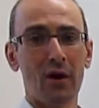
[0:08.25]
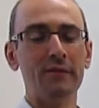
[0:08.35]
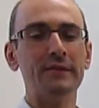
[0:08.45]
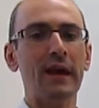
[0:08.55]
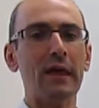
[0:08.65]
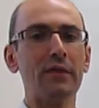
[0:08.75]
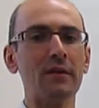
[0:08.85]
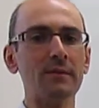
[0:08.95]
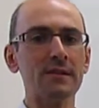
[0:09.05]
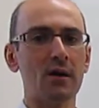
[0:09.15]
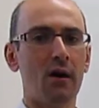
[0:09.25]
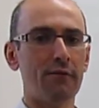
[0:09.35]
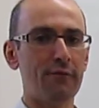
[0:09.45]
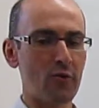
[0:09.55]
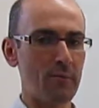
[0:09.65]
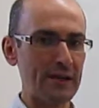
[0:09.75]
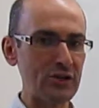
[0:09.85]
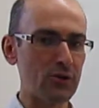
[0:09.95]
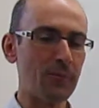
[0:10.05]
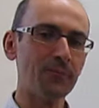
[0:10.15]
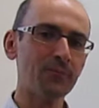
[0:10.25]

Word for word: of the enthalpies of formation.